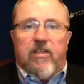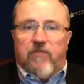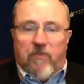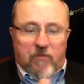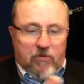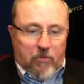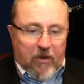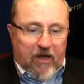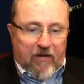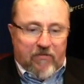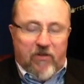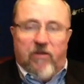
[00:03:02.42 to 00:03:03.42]
It's from
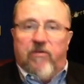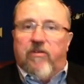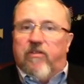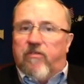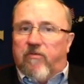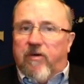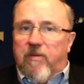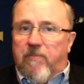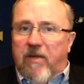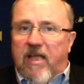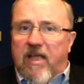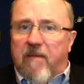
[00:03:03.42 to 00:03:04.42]
12 noon to 3
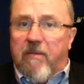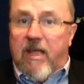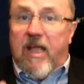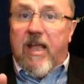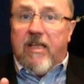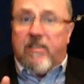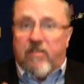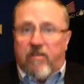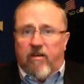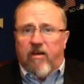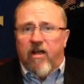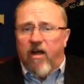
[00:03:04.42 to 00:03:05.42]
p.m.
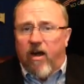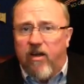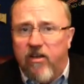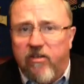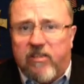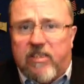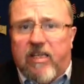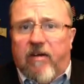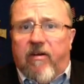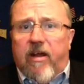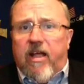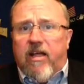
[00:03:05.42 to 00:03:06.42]
Eastern. Are you
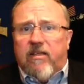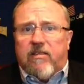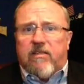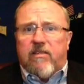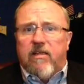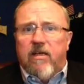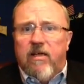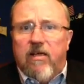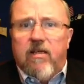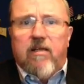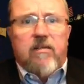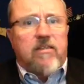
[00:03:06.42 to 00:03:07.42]
serious?
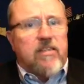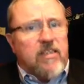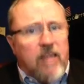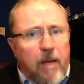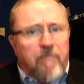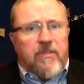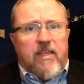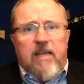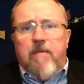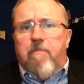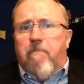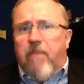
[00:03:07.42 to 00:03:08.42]

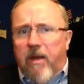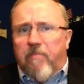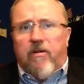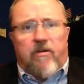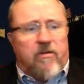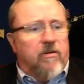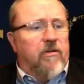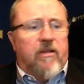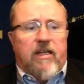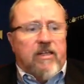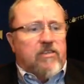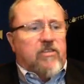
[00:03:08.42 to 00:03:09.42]
Something biblical
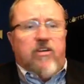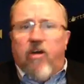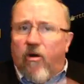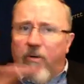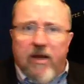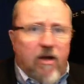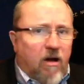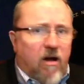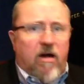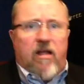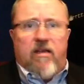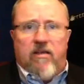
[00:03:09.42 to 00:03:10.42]
is going
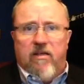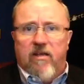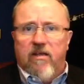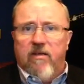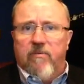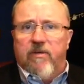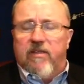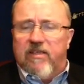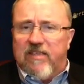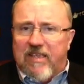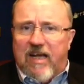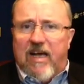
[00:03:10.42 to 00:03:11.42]
on with the
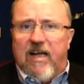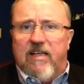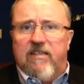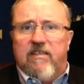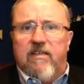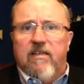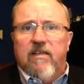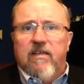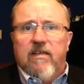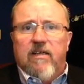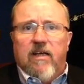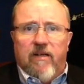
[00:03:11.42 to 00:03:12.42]
signs
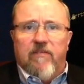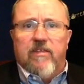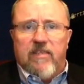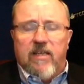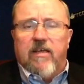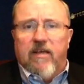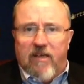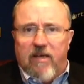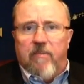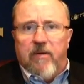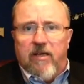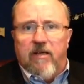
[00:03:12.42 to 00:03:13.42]
of the second
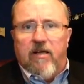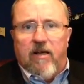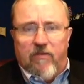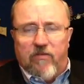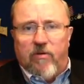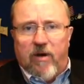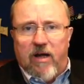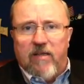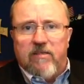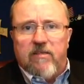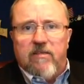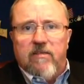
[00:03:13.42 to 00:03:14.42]
coming of
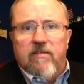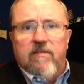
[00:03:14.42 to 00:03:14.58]
Christ.